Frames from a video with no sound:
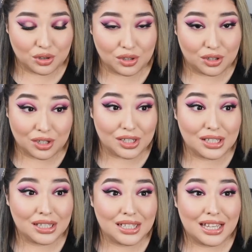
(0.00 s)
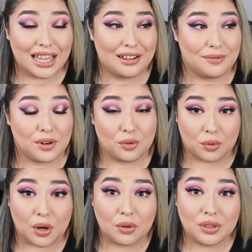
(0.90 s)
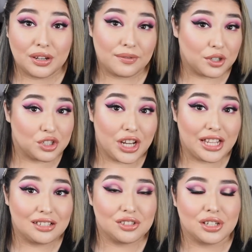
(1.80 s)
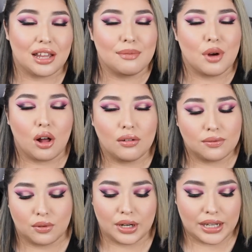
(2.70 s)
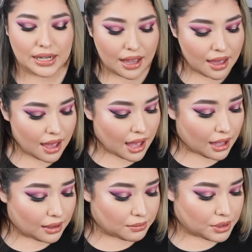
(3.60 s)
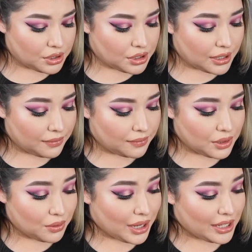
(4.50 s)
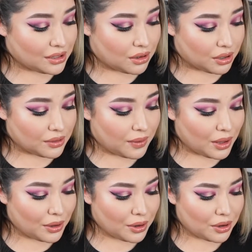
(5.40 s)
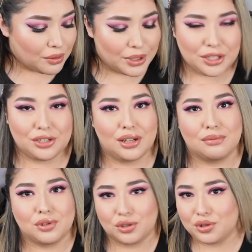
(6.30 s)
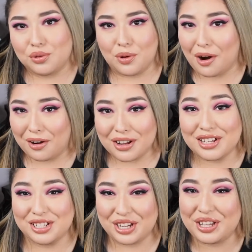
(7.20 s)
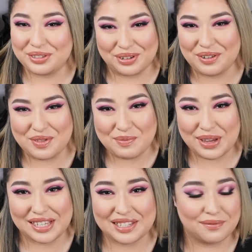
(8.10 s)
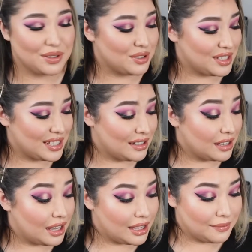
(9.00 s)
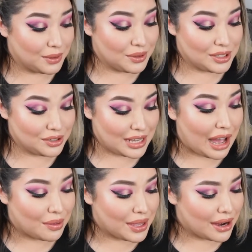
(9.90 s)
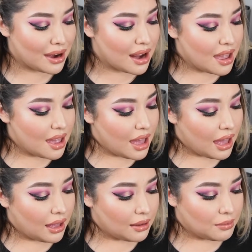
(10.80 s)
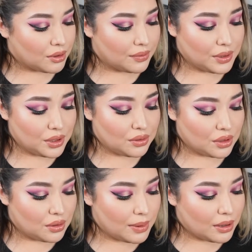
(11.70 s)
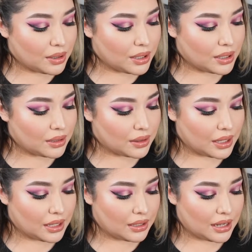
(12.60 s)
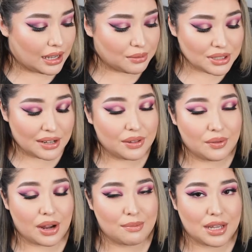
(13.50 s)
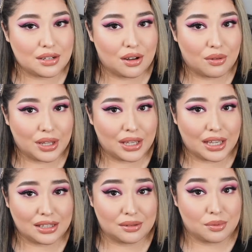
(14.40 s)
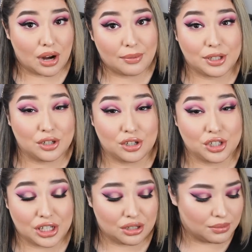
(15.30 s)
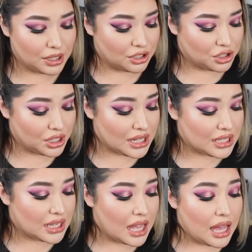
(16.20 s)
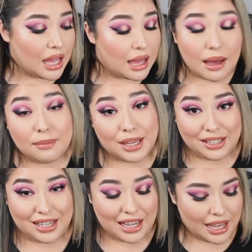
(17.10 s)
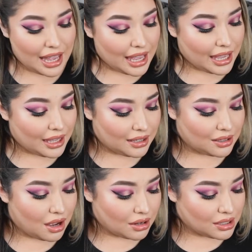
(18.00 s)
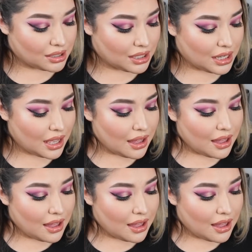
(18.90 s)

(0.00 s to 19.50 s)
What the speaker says: good and for growth and for change, and I'm all for it. If you guys aren't following her, which I'm sure you are because she's one of the biggest influencers out there, or if you don't know about her, then I would definitely recommend going and subscribing to her channel because she is amazing. And honestly,